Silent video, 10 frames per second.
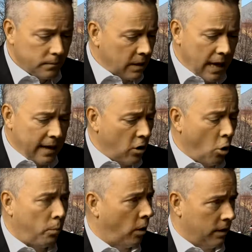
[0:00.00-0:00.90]
At
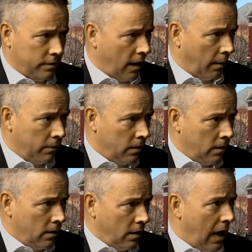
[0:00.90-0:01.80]
no point in time
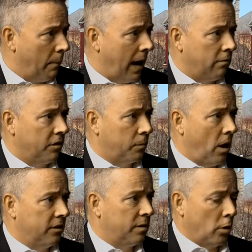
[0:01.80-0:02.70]
am I
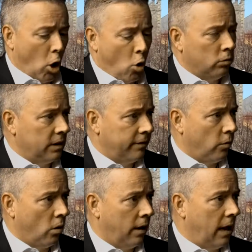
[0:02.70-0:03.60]
responsible only
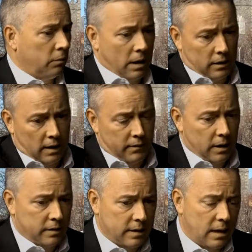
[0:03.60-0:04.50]
for, and I'll give you an
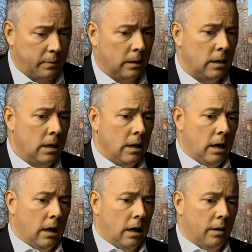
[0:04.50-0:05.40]
example,
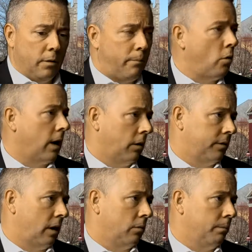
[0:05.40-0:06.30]
the boathouse
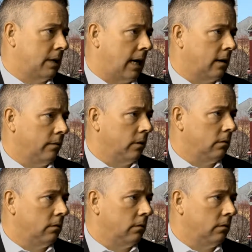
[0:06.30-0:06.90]
out in Pawtucketville.